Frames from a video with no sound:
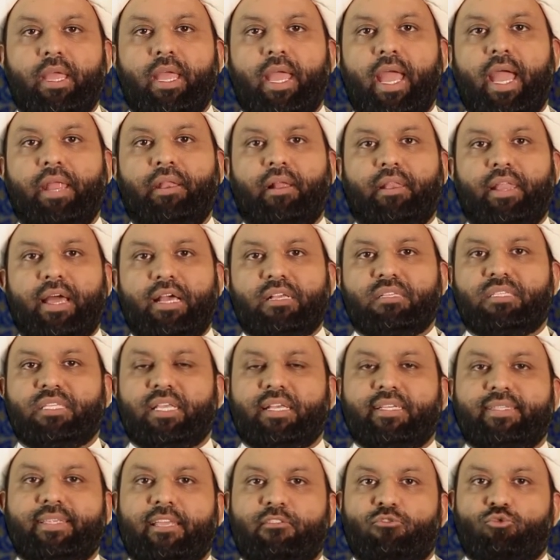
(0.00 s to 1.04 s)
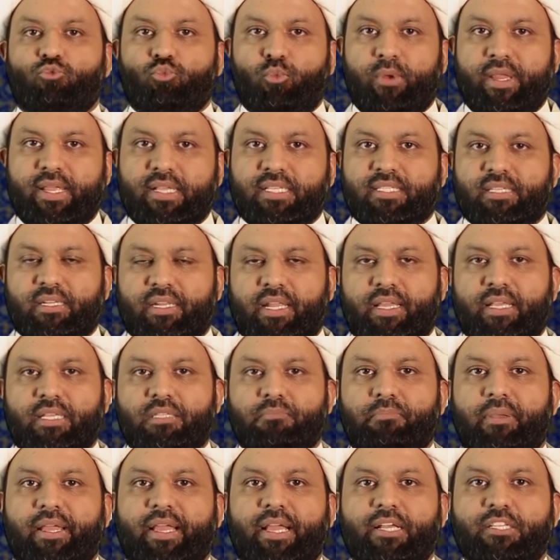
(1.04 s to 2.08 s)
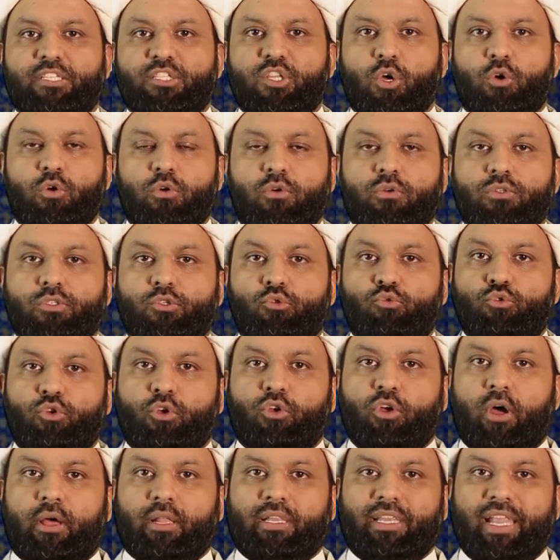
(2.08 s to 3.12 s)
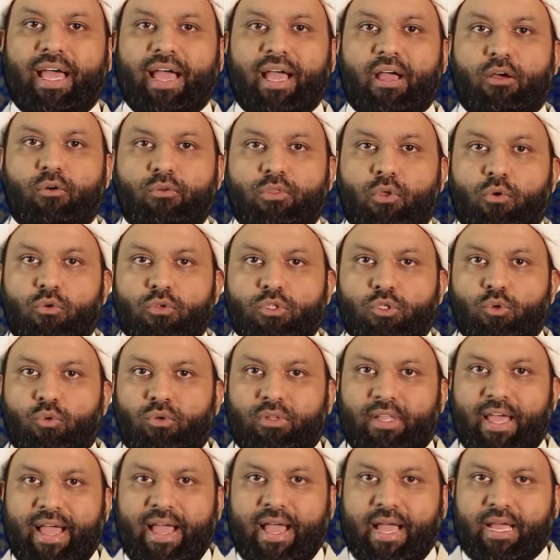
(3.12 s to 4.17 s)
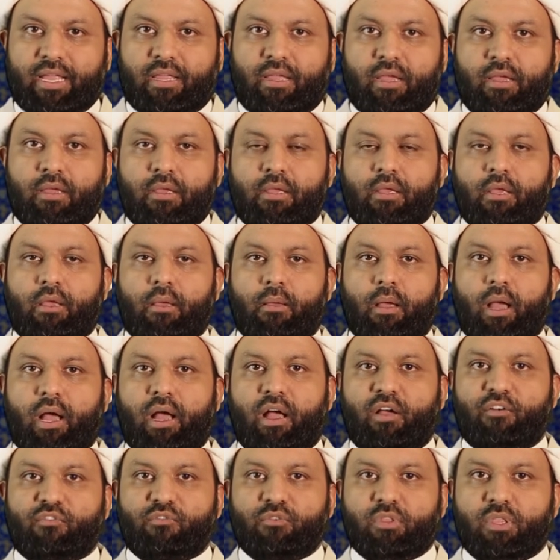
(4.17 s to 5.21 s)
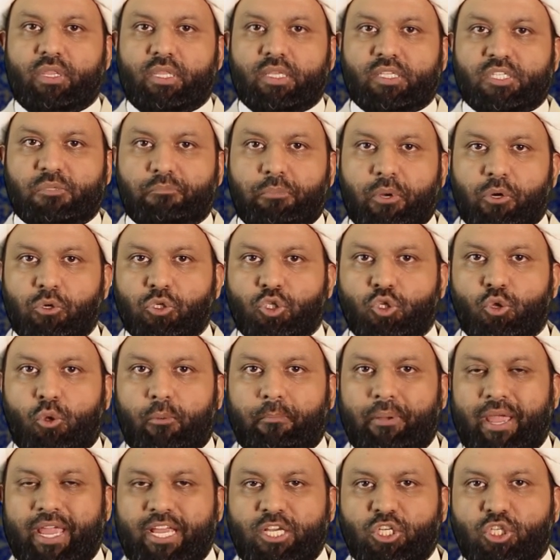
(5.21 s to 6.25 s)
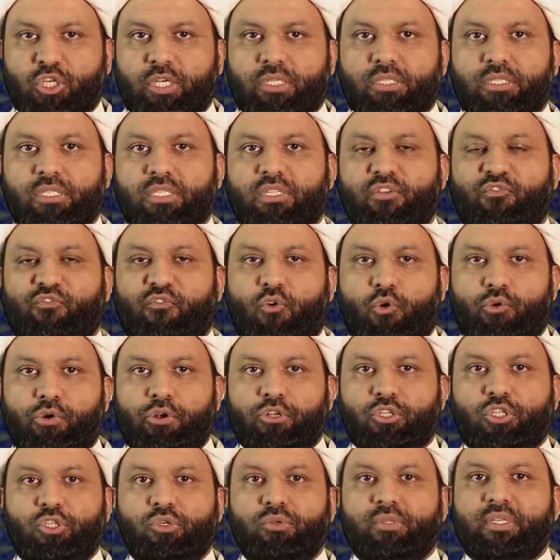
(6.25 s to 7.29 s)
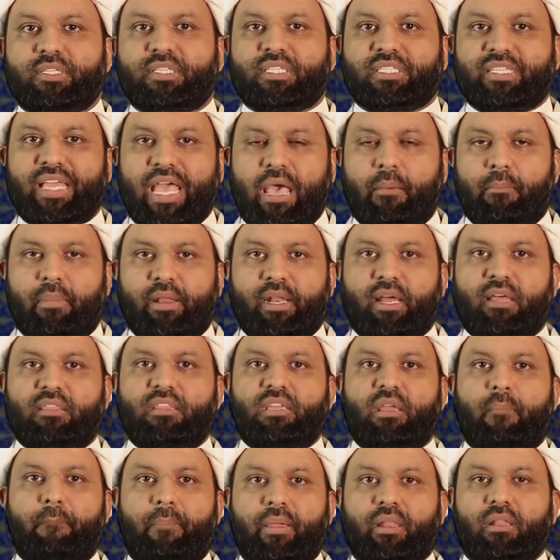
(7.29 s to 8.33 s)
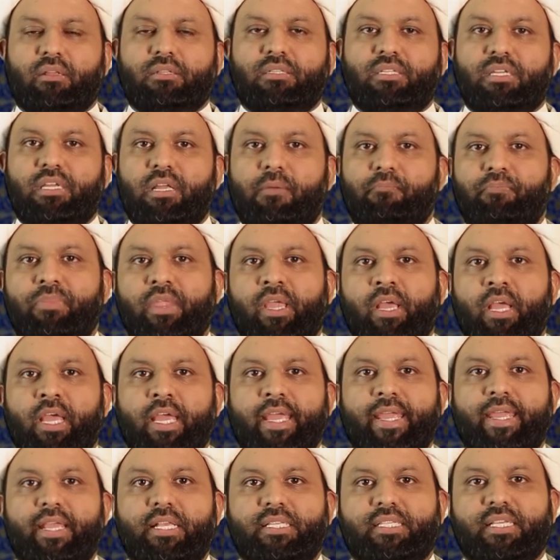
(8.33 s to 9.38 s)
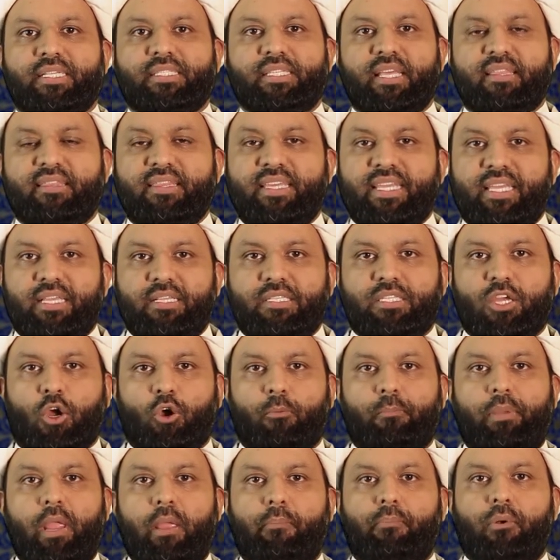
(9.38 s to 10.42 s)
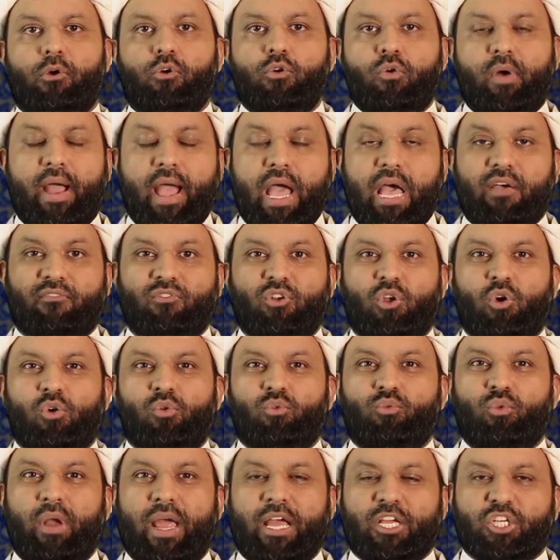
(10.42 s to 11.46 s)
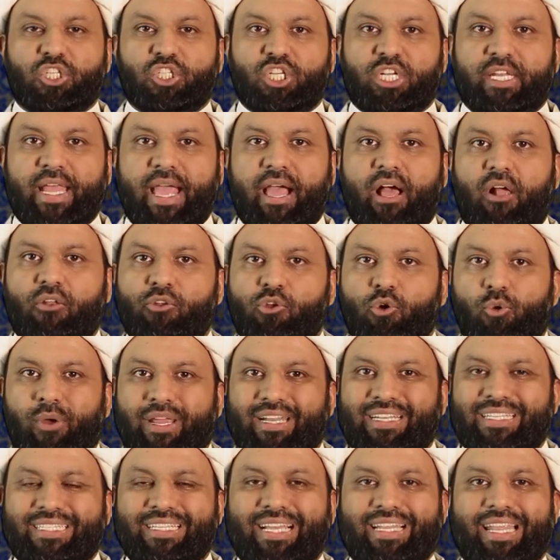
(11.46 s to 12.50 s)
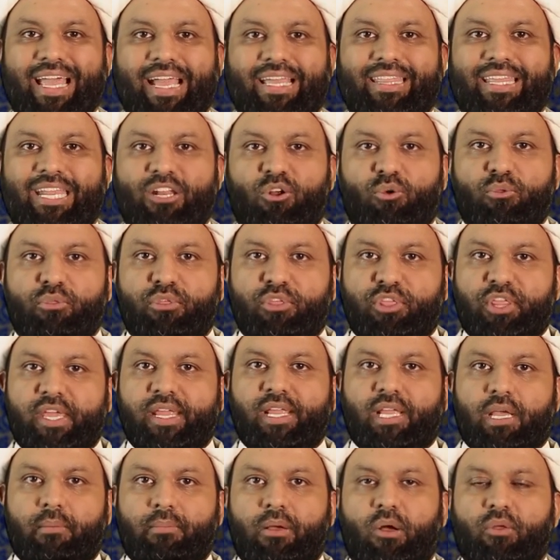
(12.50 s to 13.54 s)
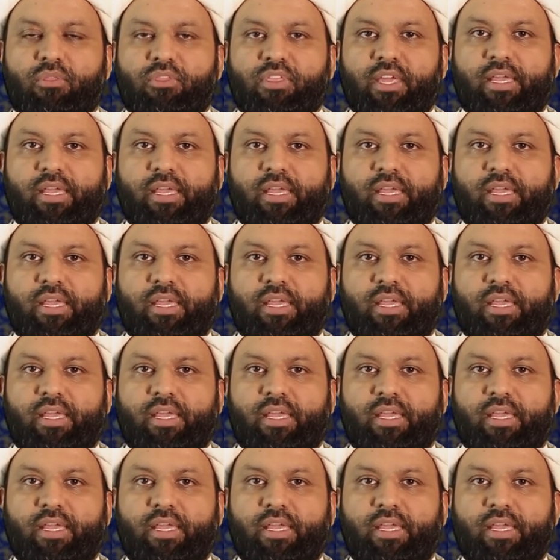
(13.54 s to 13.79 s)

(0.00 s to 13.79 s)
And Allah says that the reason is because those who lack the spiritual patience, the fortitude, the stamina, the ability, He says that these are people who have no rationale, no intellect. They don't think about